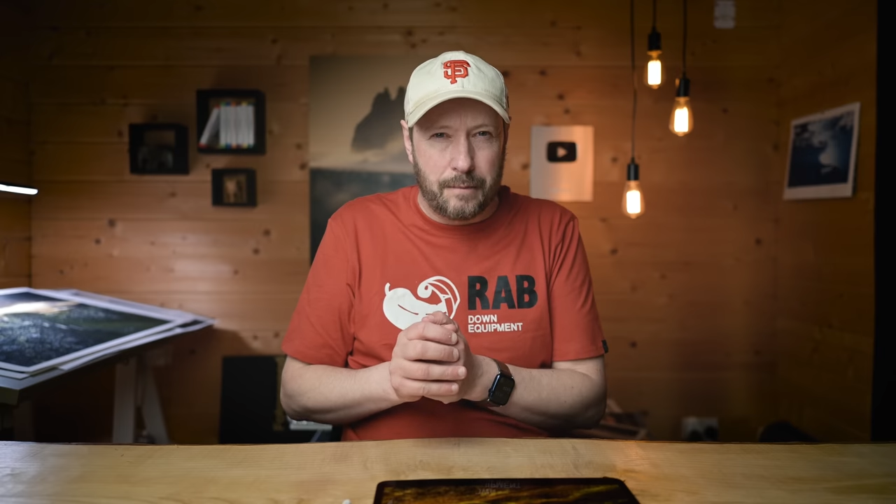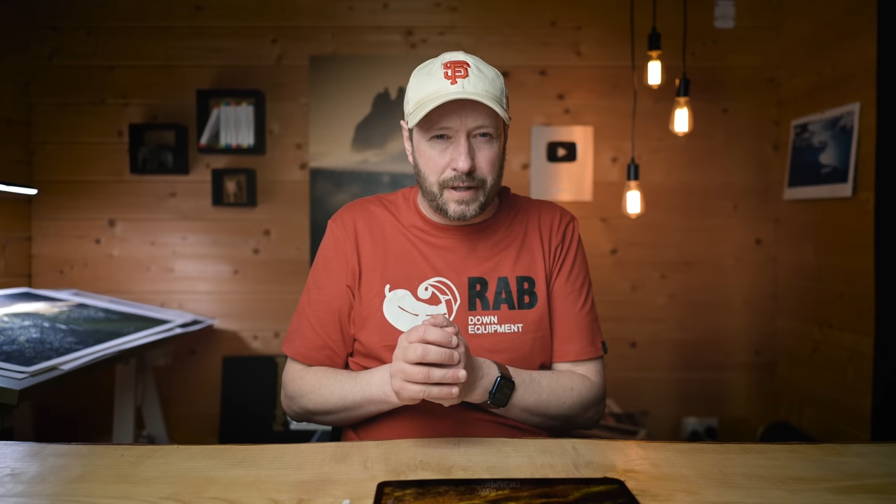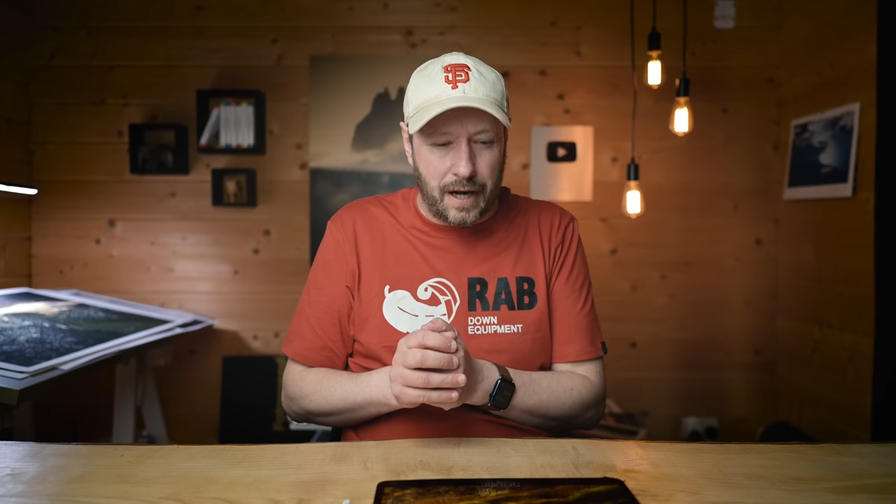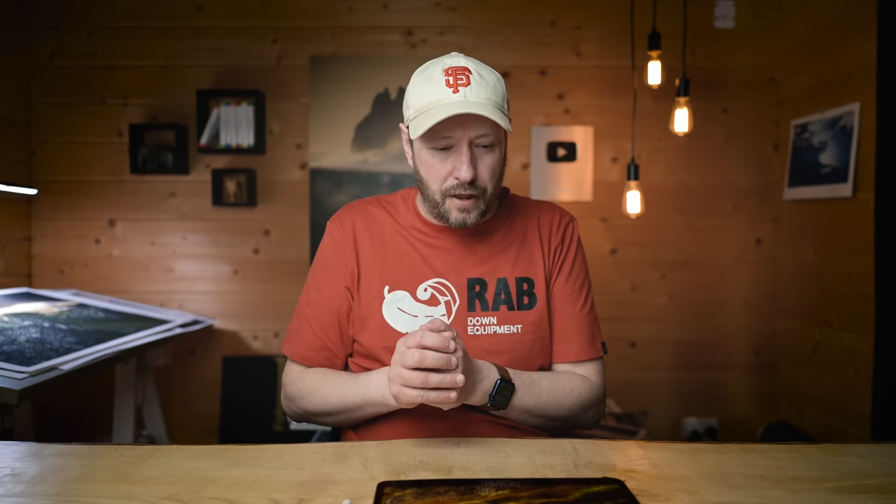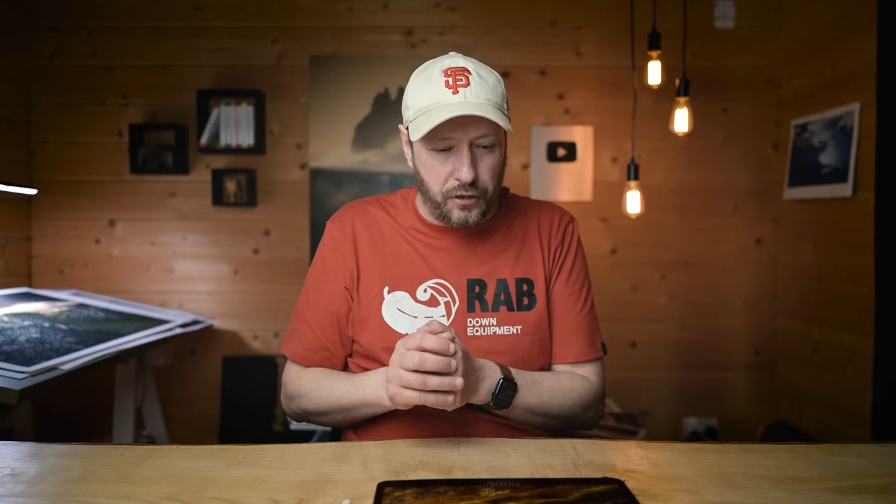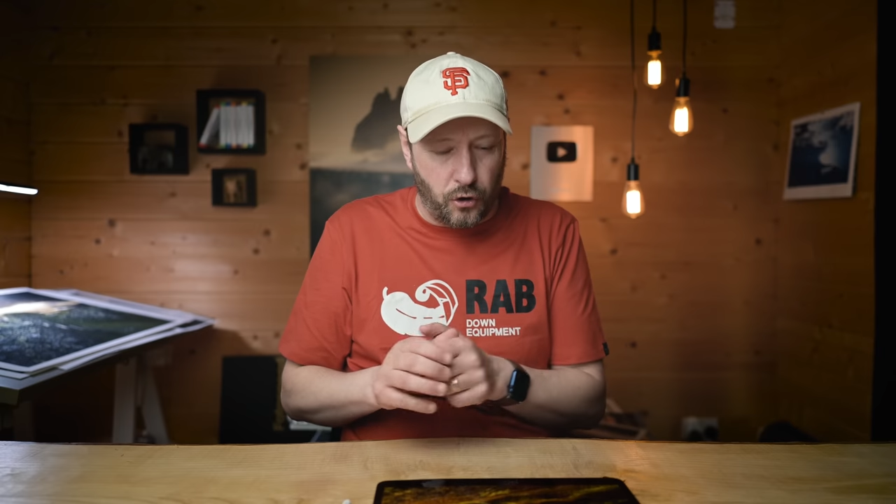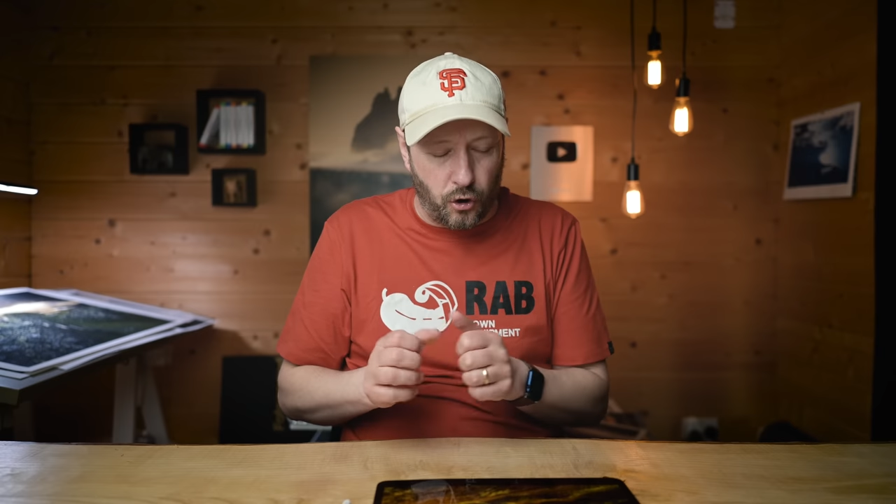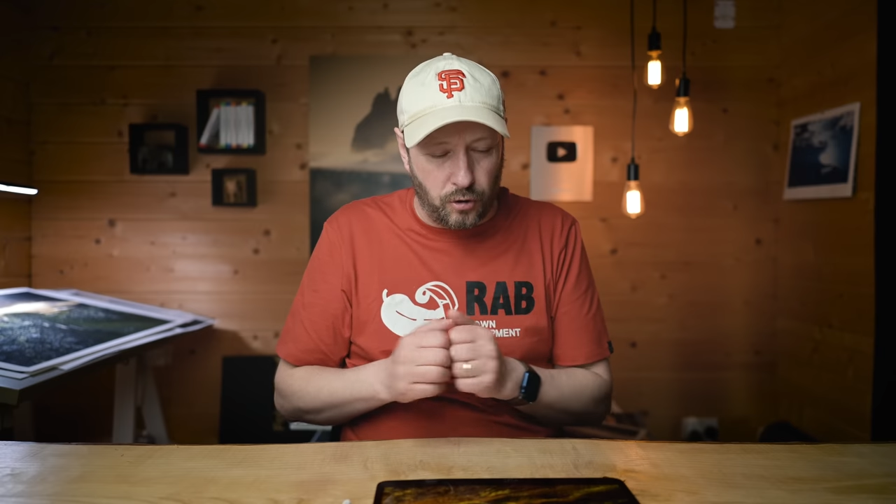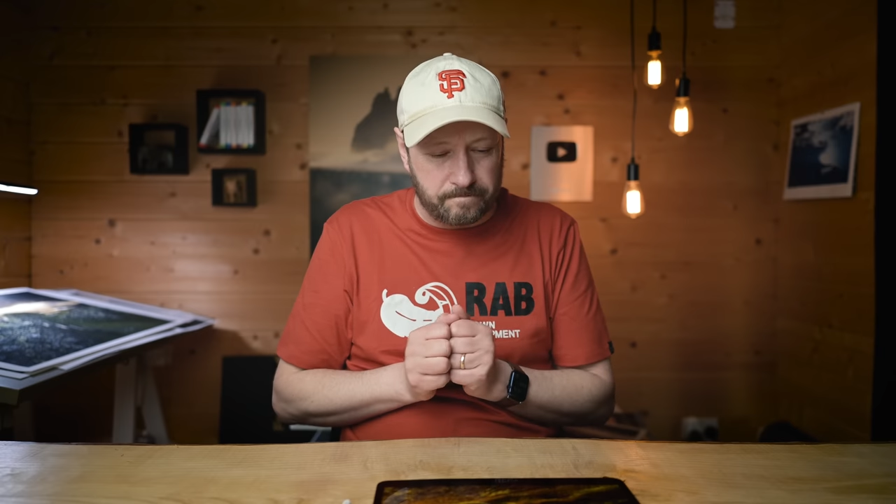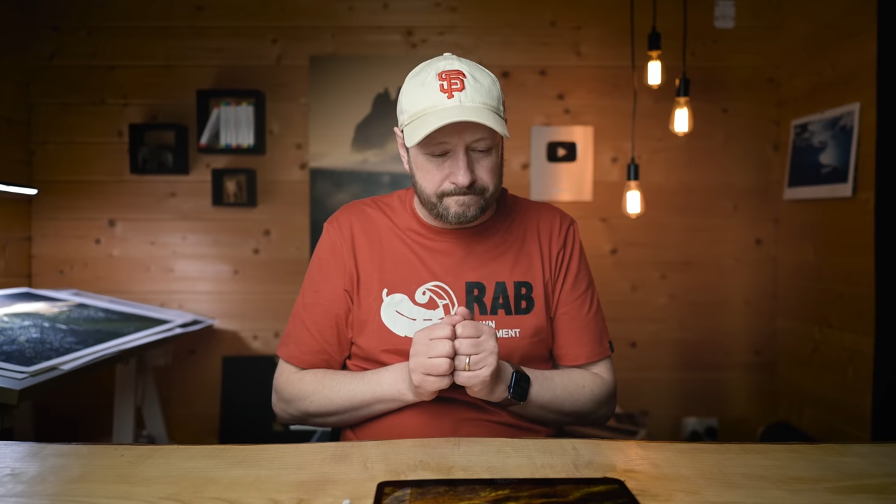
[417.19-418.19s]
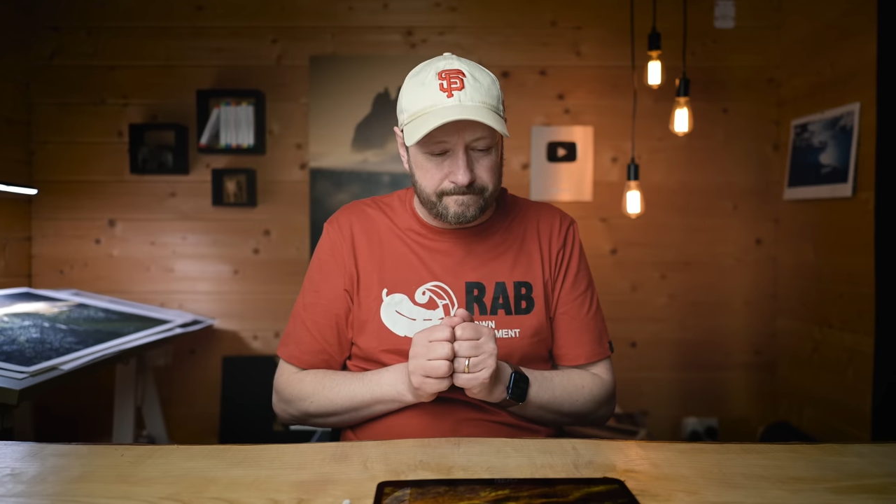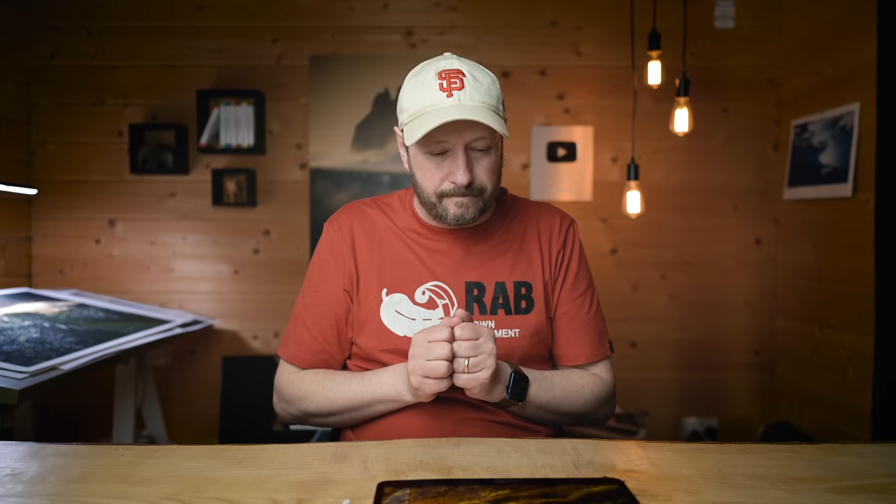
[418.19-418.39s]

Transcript: But then I thought,